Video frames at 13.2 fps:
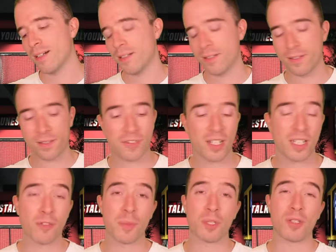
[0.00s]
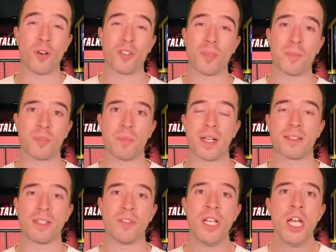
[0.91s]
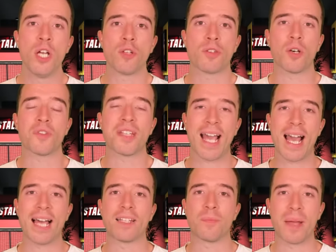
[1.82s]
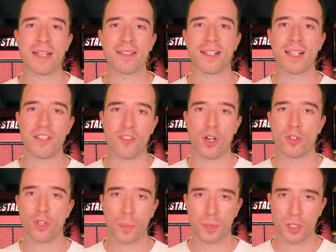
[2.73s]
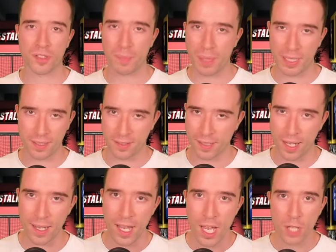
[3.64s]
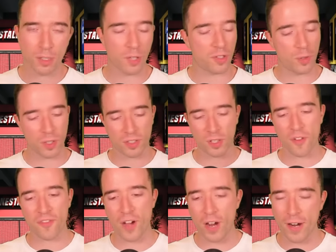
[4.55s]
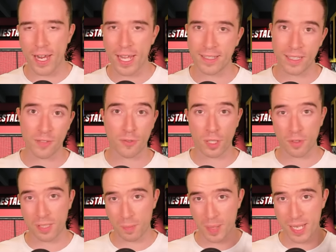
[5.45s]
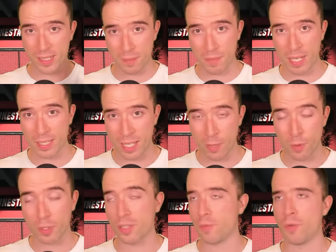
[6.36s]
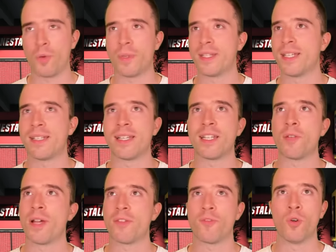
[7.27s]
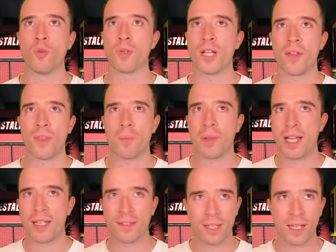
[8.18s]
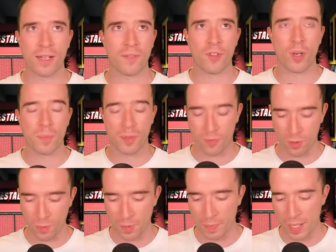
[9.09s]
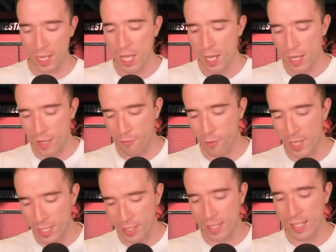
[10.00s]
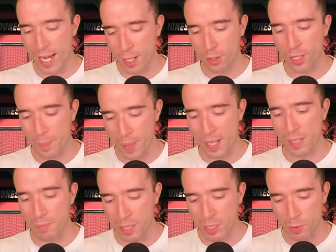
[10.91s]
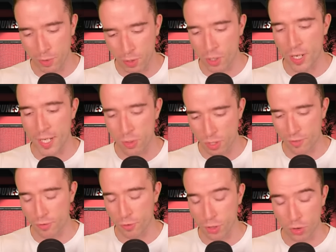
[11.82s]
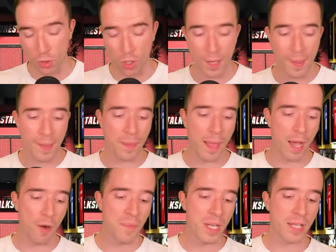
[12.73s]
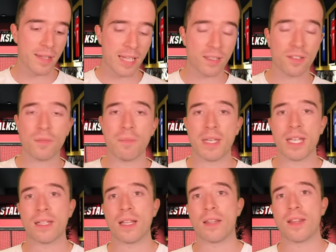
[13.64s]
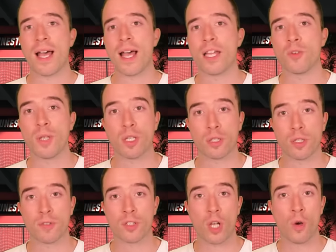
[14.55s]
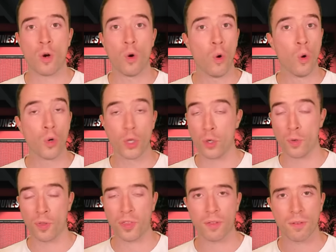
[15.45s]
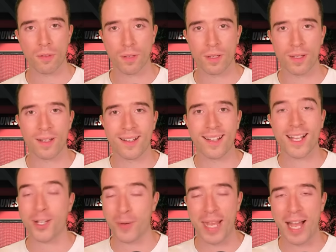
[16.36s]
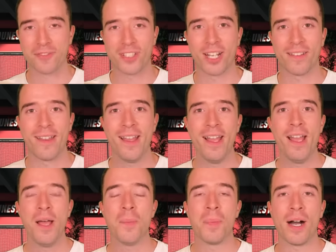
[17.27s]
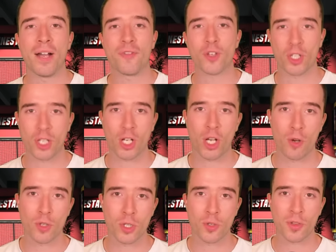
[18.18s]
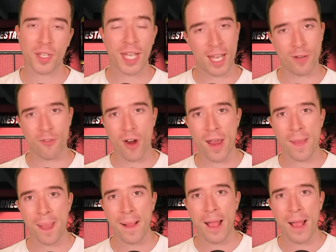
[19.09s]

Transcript: It's funny, from a Chelsea perspective, Chelsea had basically first option to buy this guy. Chelsea was so far ahead, and if Chelsea paid the money, which is what we did anyway for all the other players that have not performed, but if we did actually pay the money, we would have got Endrick through the door. Now, that doesn't mean that we should just go all youth, like we have done. But if you're going to go youth, get it right.